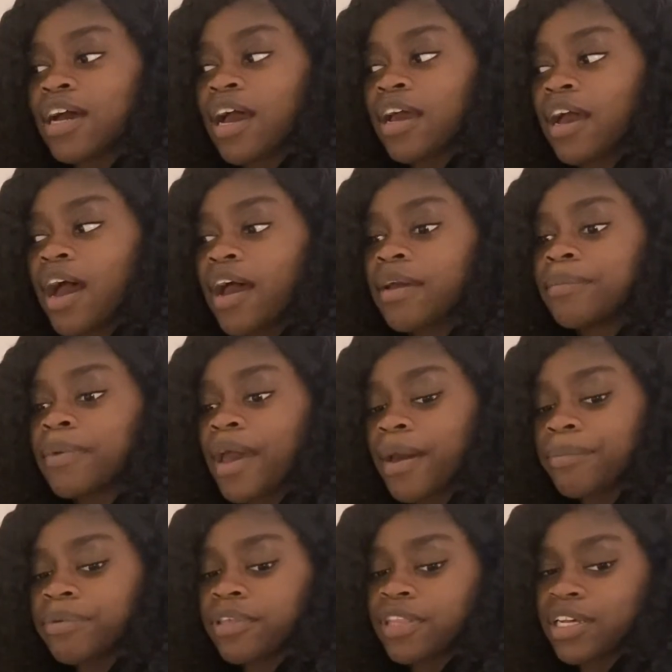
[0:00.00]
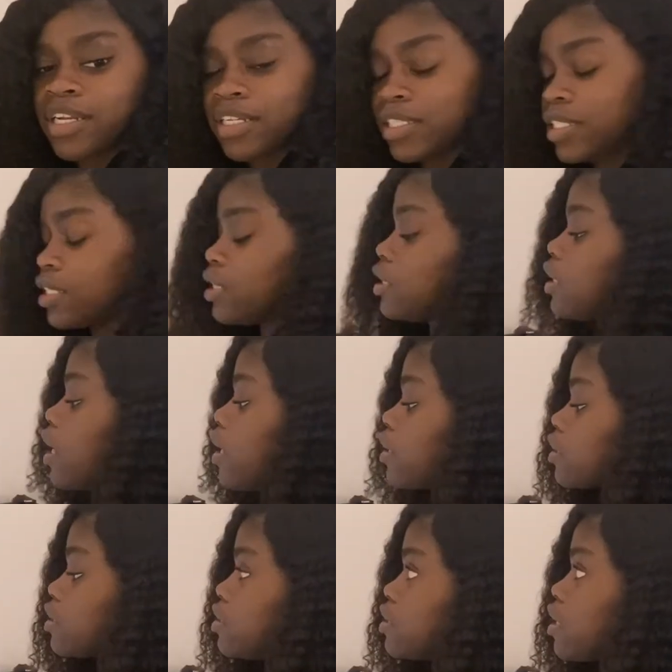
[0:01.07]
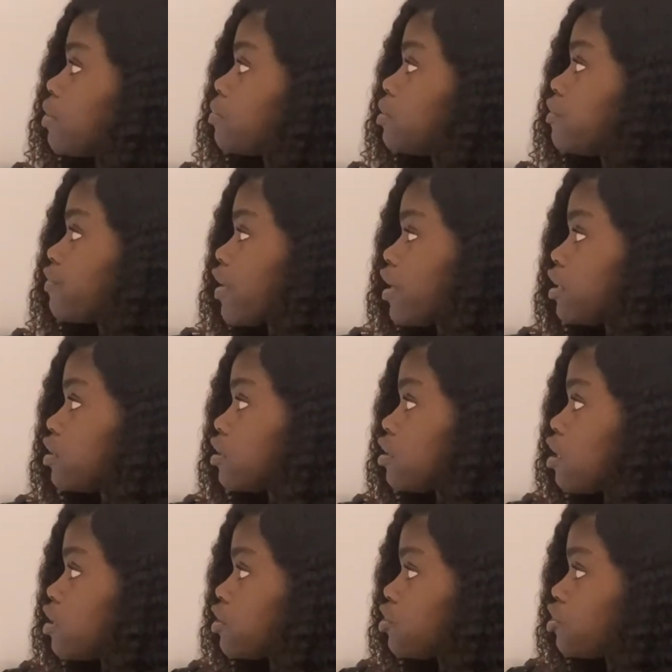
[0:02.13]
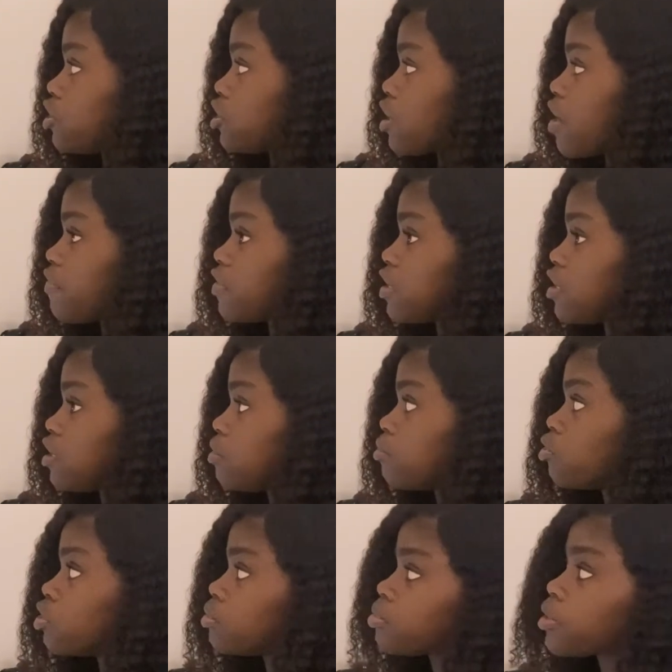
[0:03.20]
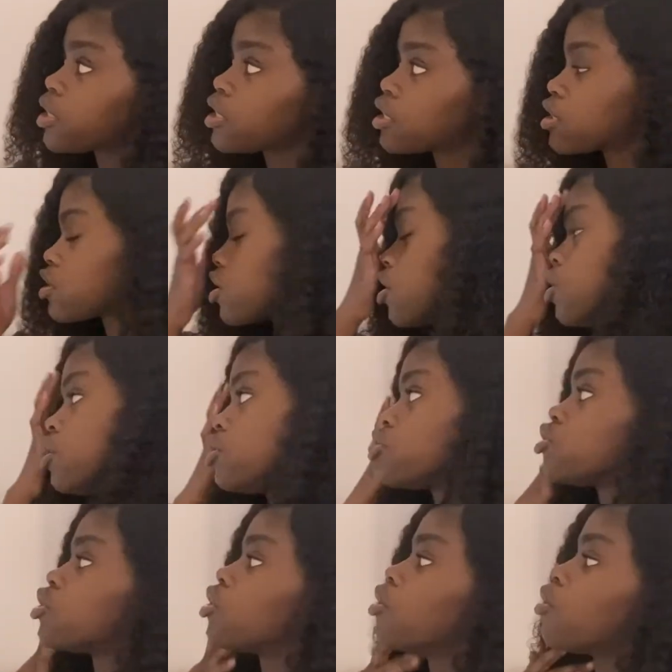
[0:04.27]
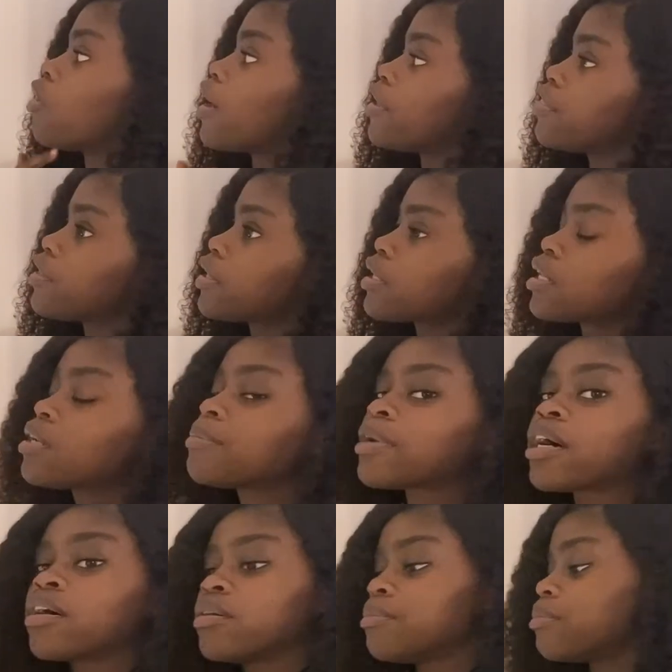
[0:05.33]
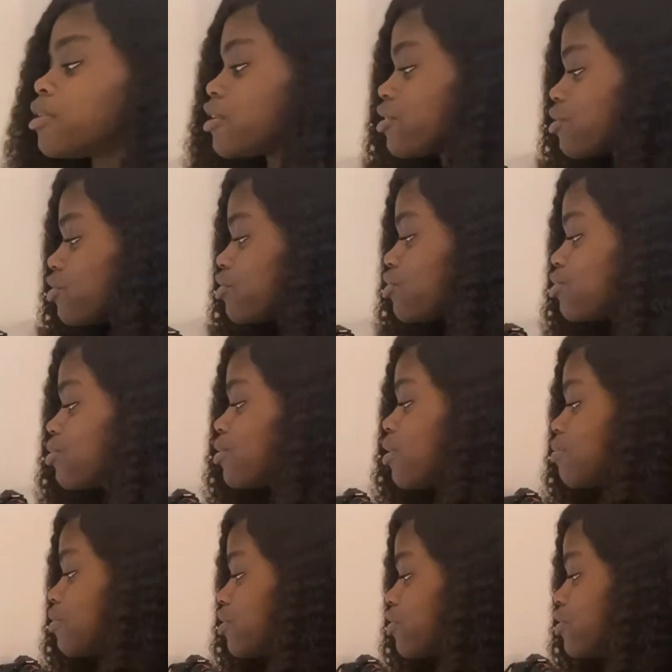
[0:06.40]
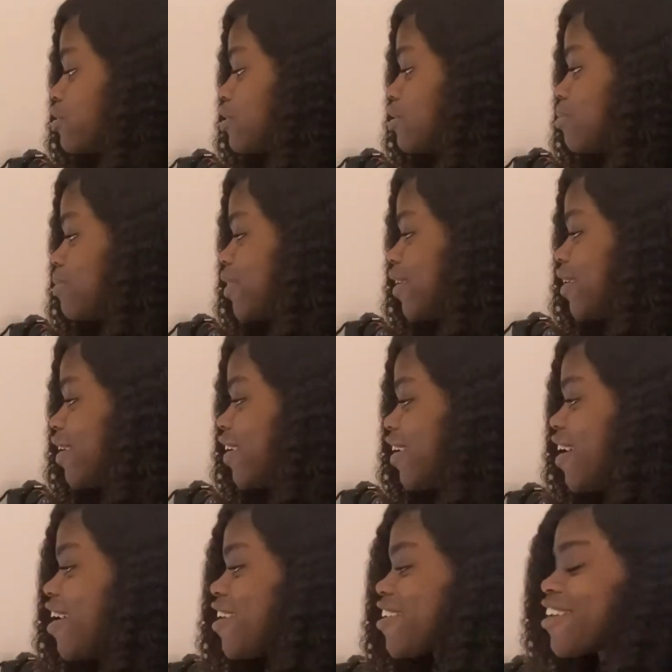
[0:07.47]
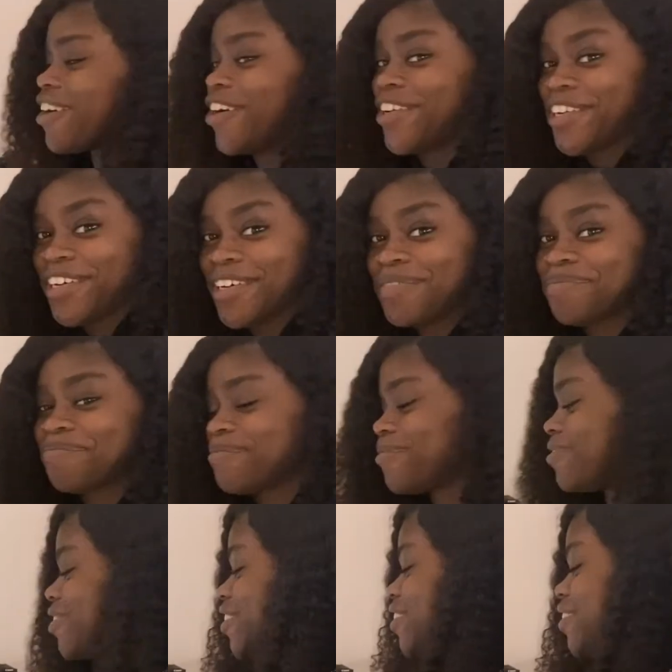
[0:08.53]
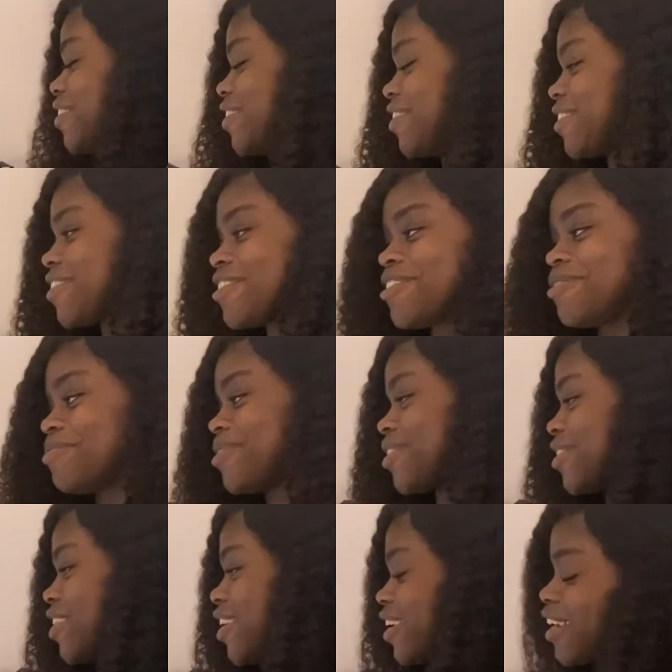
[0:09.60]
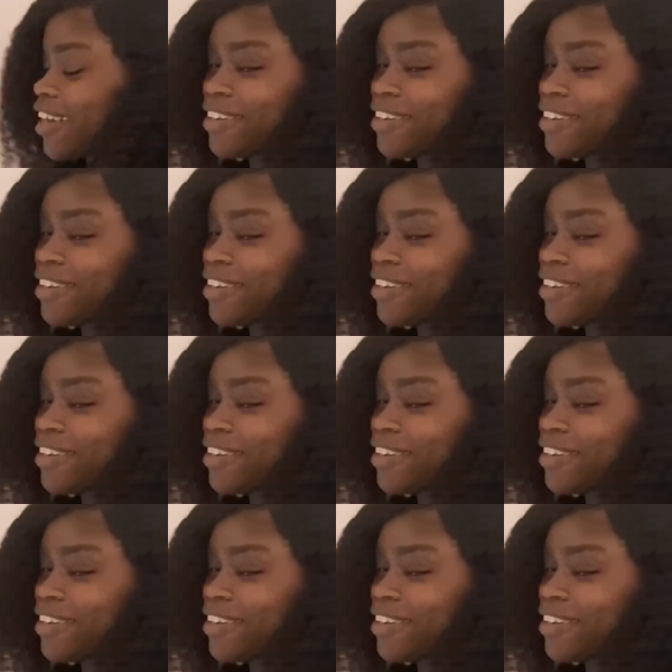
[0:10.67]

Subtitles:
I'm happy that I did that, because that would have added a lot of stress having any more products. So I think in about a month or 2, I'm going to be caught up, which is super exciting.